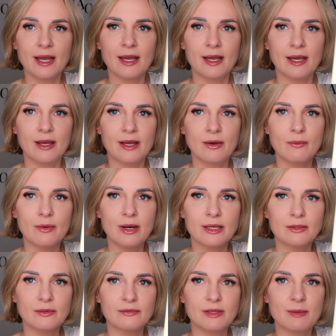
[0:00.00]
uh,
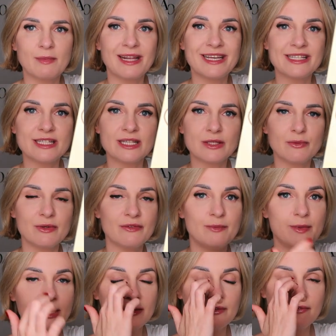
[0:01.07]
one of the places we've
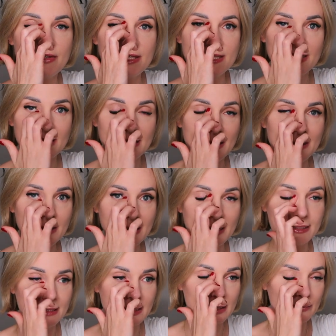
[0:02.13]
been visiting
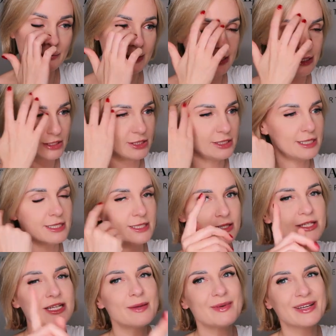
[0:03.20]
and that was actually
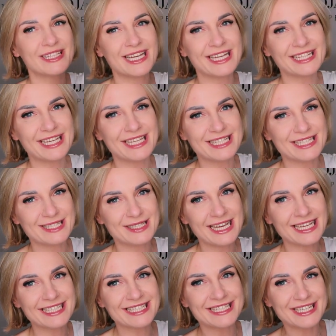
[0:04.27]
yesterday but that is
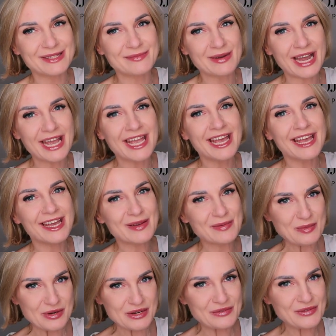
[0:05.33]
that's in my
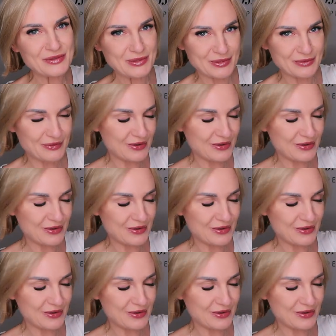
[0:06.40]
previous